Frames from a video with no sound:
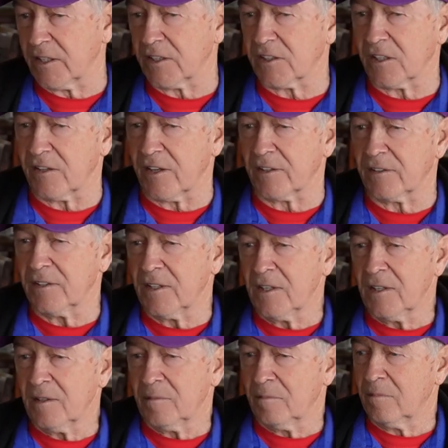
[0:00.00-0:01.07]
yesterday, that
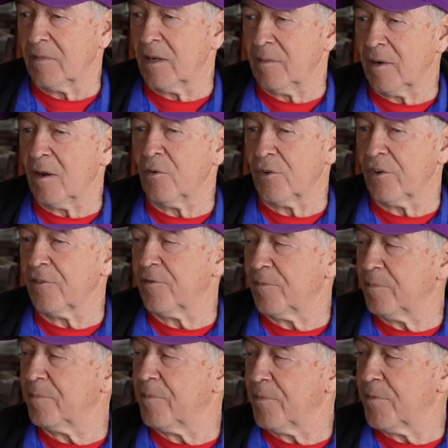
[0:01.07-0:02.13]
maybe I would have
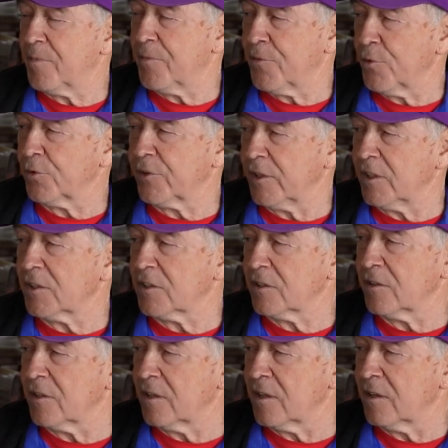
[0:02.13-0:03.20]
thought the ins,
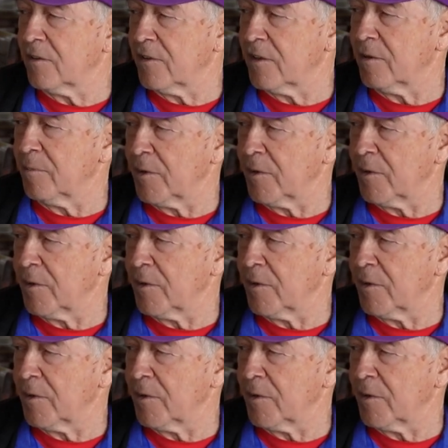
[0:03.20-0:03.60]
the, the